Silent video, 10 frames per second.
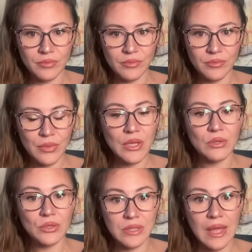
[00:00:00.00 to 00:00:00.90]

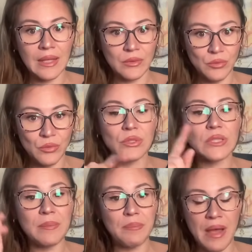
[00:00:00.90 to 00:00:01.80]
because that is
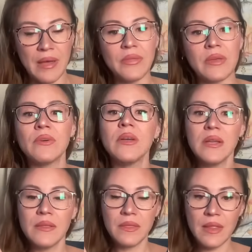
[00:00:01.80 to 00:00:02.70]
the path of
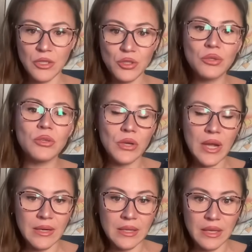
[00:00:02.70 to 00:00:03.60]
natural
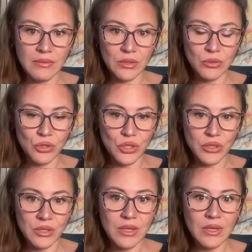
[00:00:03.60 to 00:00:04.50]
organic
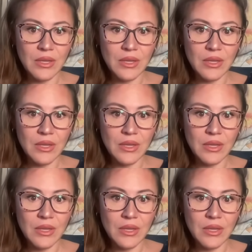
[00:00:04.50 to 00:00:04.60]
evolution.